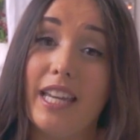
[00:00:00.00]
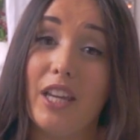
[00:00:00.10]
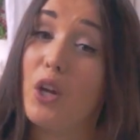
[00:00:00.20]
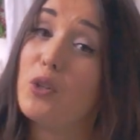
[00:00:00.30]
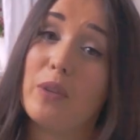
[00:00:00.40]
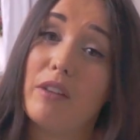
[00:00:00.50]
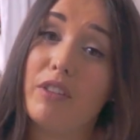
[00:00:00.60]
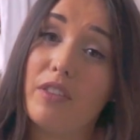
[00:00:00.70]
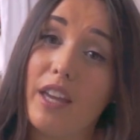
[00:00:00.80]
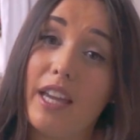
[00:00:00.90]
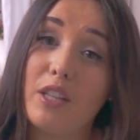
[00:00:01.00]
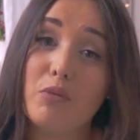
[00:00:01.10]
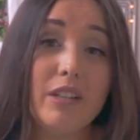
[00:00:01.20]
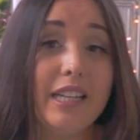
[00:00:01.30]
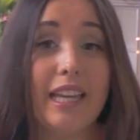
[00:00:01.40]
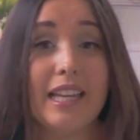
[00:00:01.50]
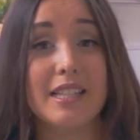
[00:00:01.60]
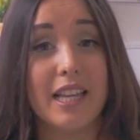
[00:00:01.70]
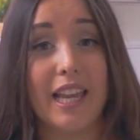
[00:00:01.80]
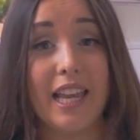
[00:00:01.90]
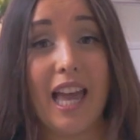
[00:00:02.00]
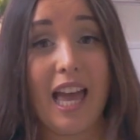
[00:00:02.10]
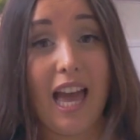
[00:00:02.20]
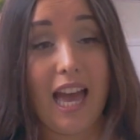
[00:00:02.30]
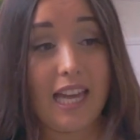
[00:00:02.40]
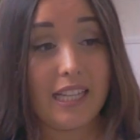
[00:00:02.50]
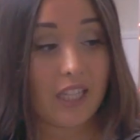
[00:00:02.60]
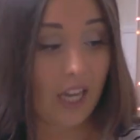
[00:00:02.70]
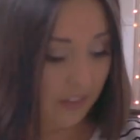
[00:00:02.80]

It goes with everything, it's really easy, and I